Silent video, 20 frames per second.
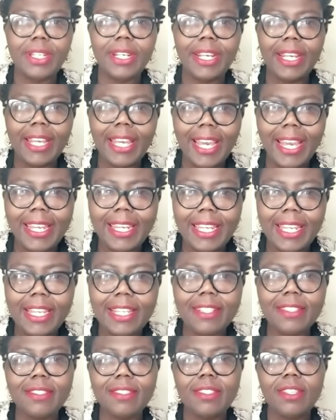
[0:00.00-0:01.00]
the
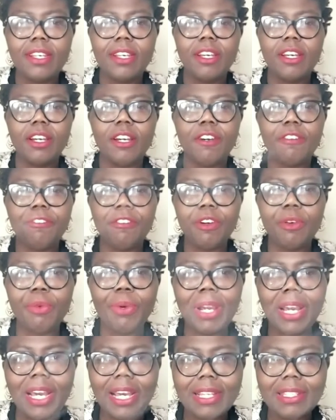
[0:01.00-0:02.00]
guidance of
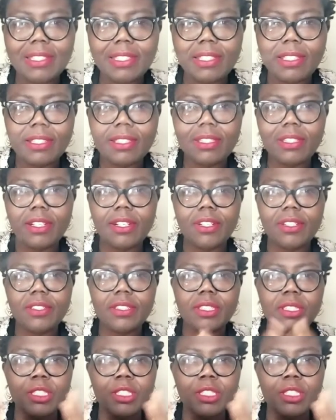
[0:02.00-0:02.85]
our ancestors,